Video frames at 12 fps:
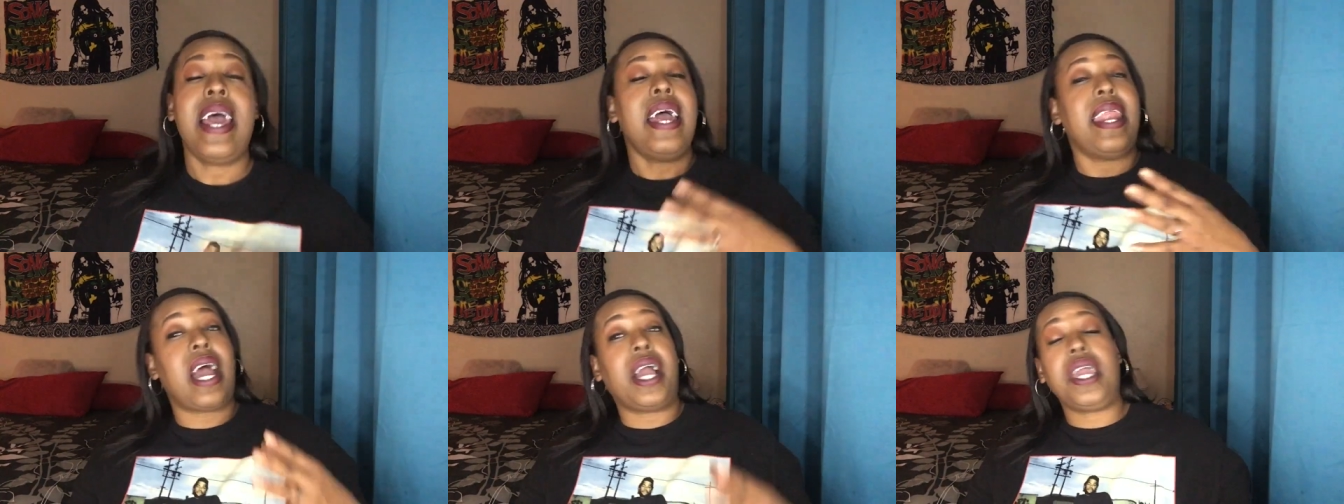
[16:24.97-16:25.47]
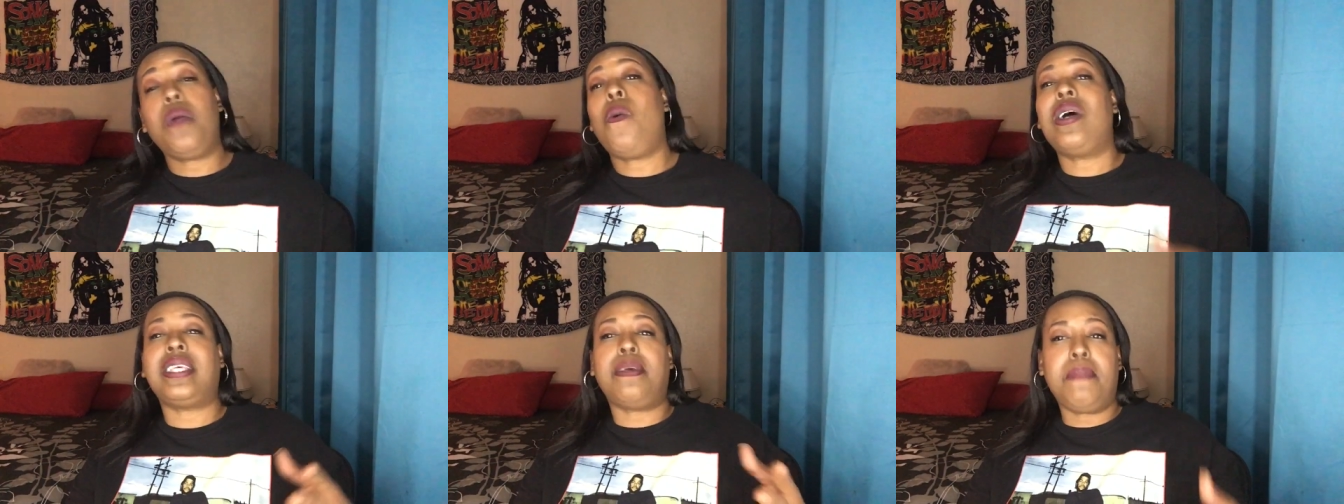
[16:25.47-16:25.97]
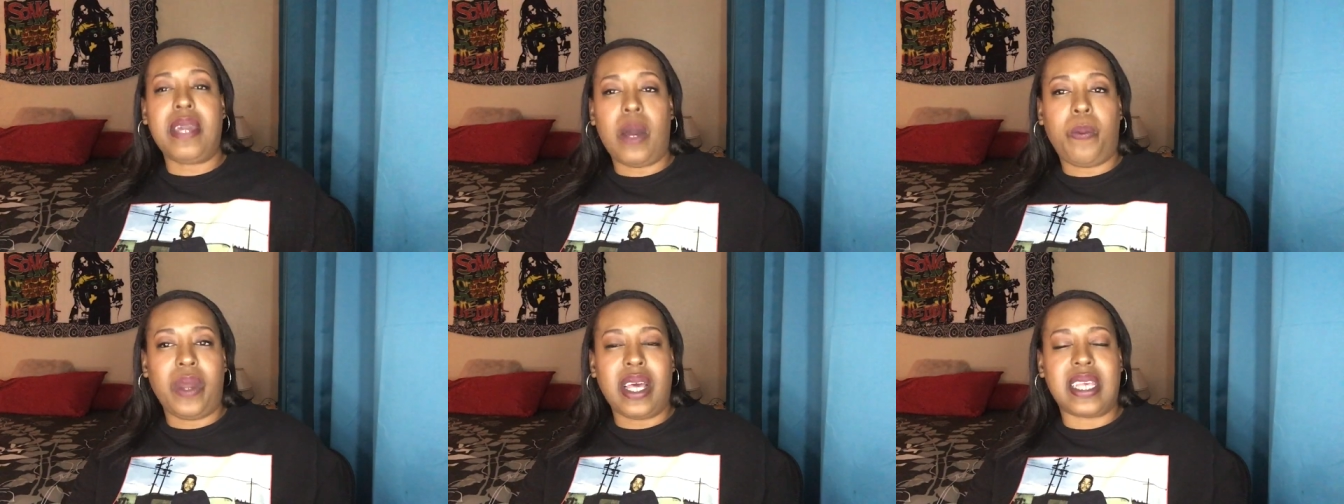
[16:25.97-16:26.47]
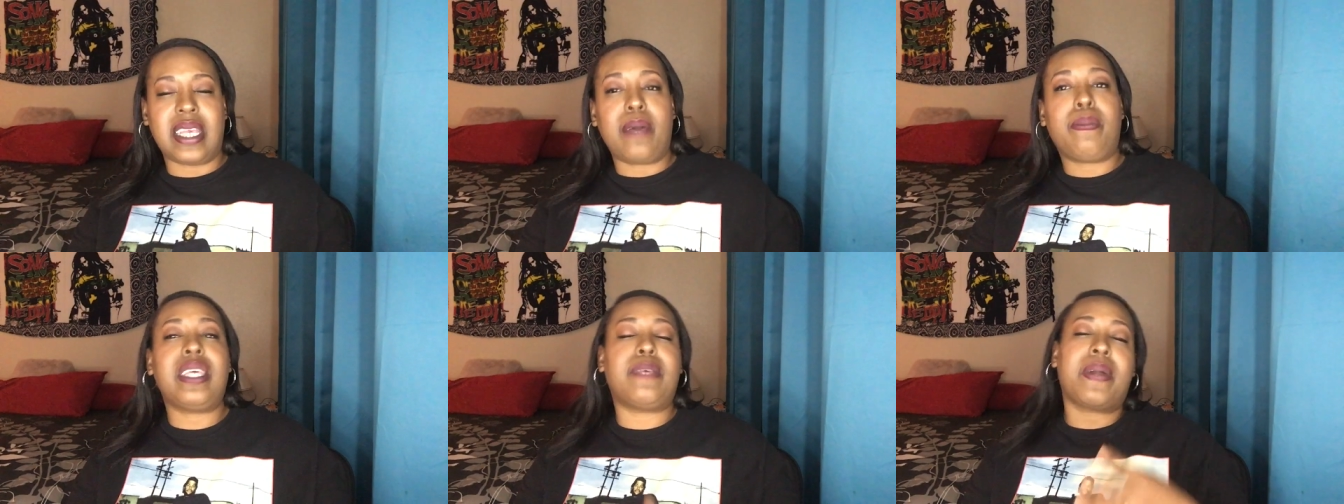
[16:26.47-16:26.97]
Now, he wants to meet up with his
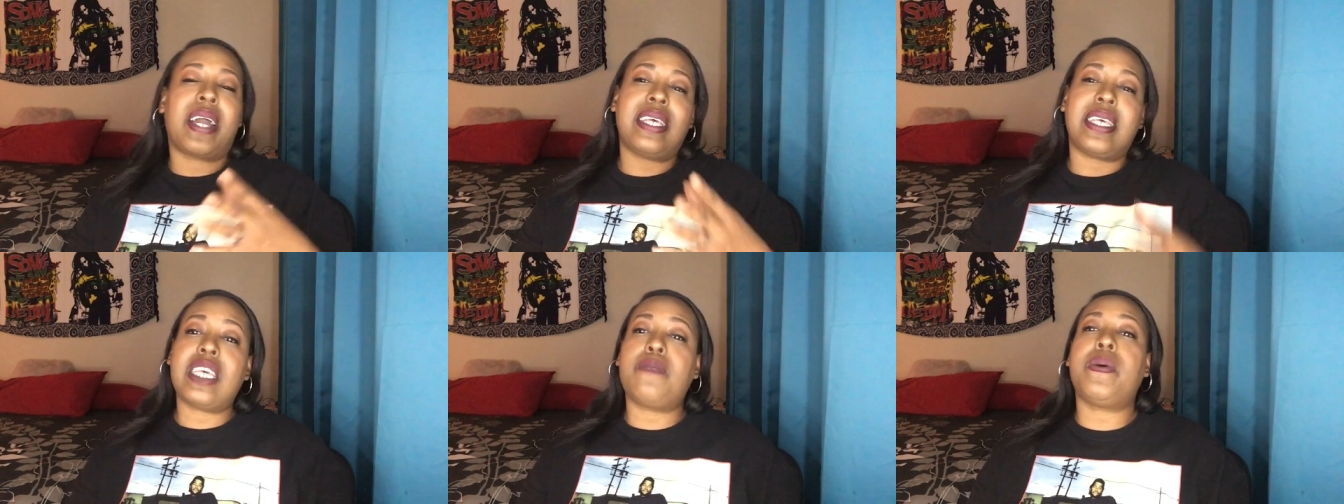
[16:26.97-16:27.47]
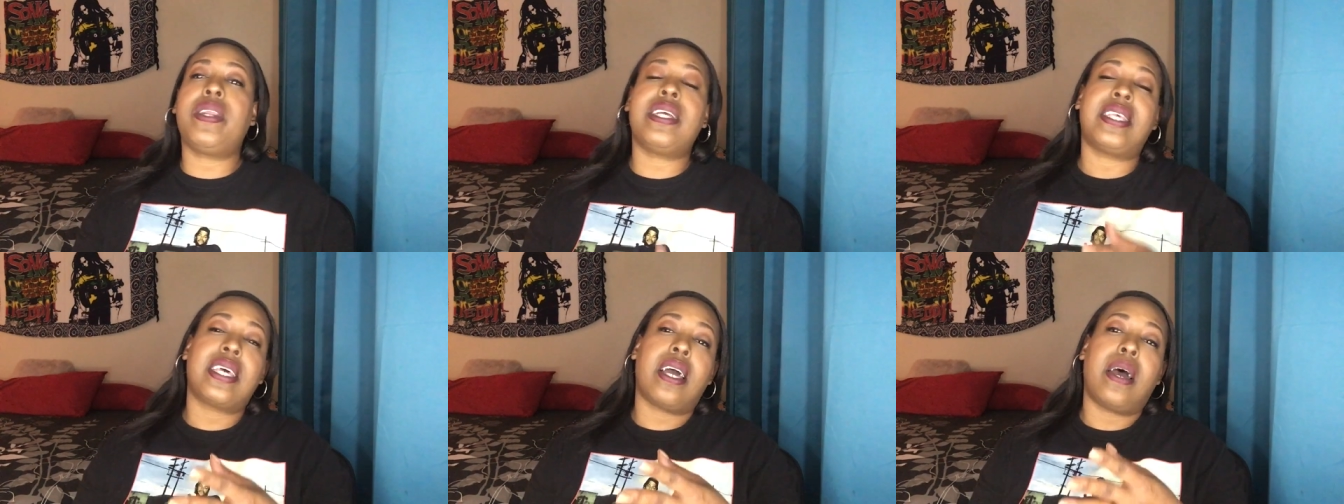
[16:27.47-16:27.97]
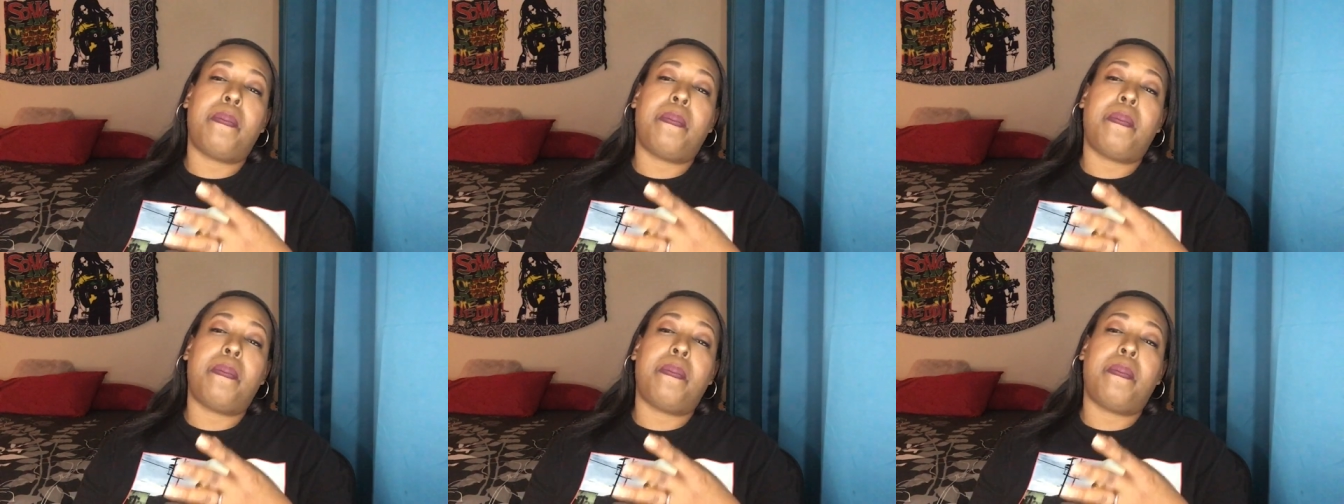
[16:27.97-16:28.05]
siblings because he's putting, it to, uh,